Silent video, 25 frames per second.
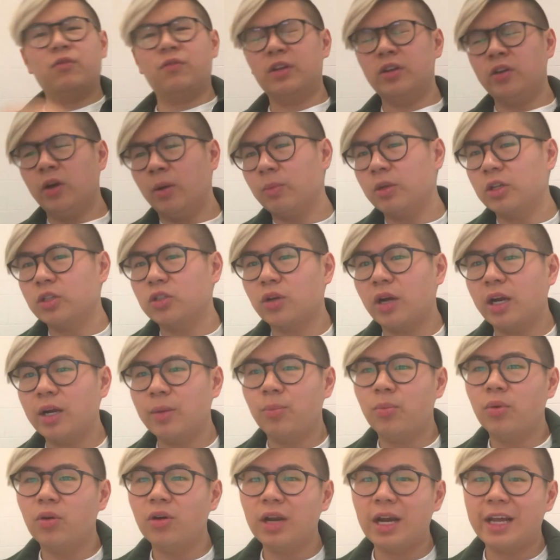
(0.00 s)
video I'm going to try to
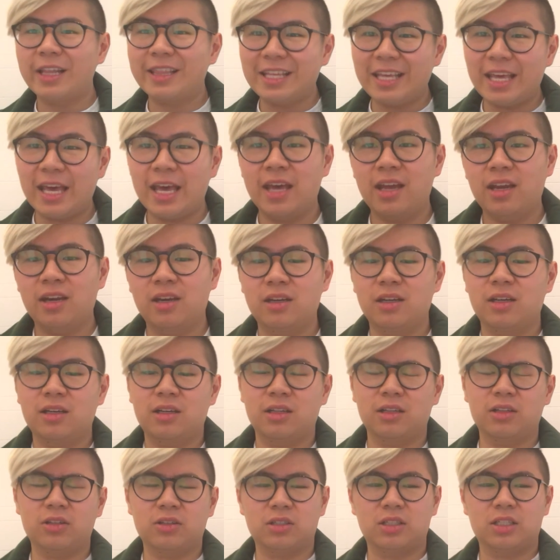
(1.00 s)
put at the end a
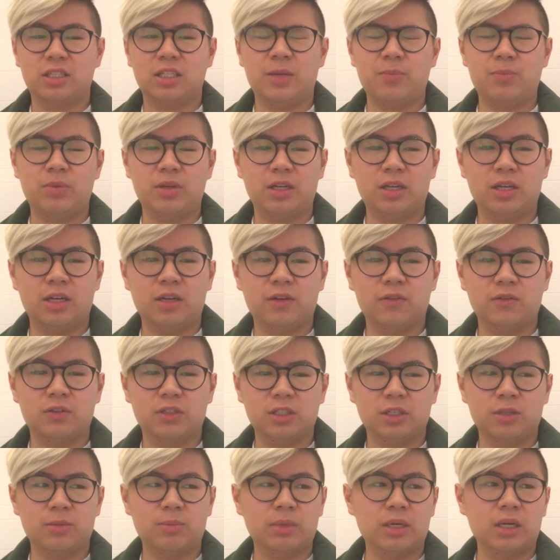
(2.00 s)
little snippet of
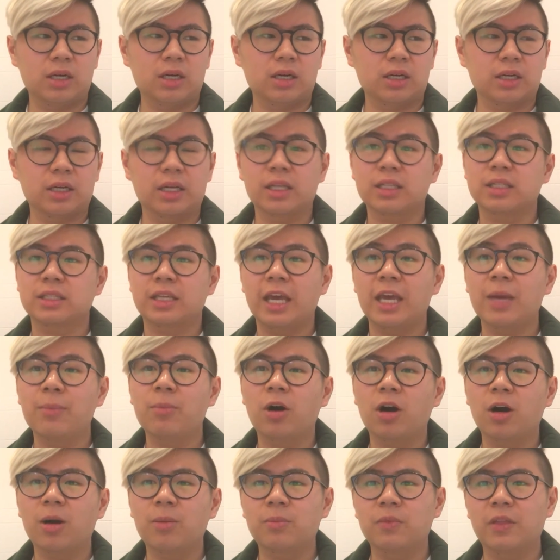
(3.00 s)
some I guess
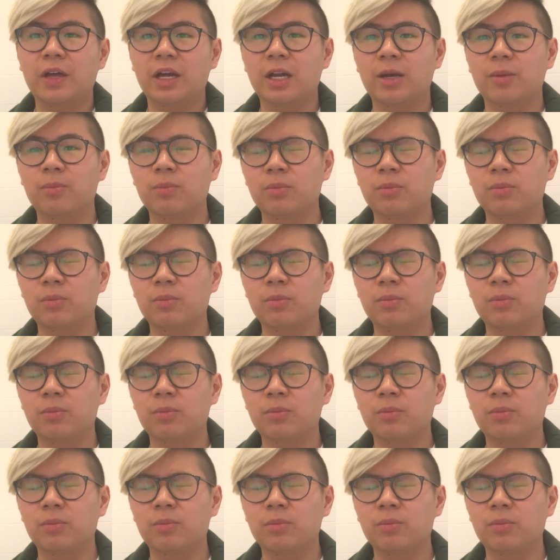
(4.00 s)
K-pop that